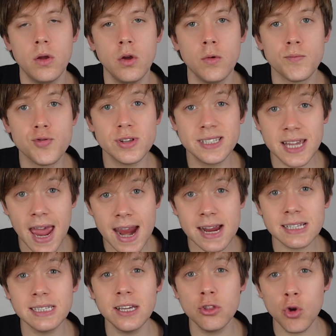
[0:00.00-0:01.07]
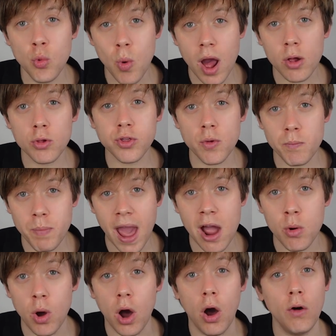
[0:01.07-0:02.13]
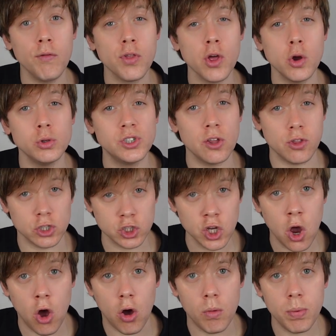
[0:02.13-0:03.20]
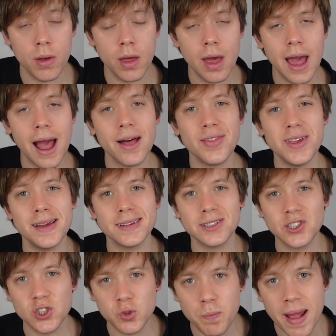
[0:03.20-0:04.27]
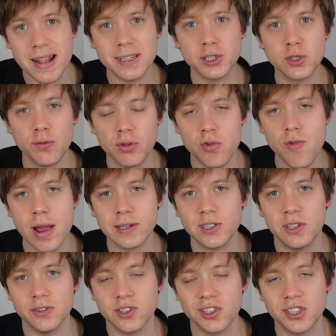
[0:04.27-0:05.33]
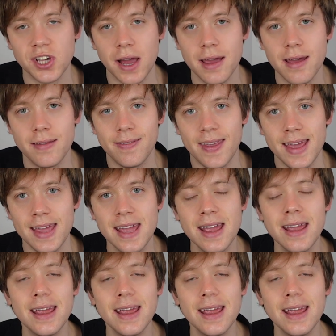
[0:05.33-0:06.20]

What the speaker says: Protecting the wealth and power of those at the top at the expense of the rest of society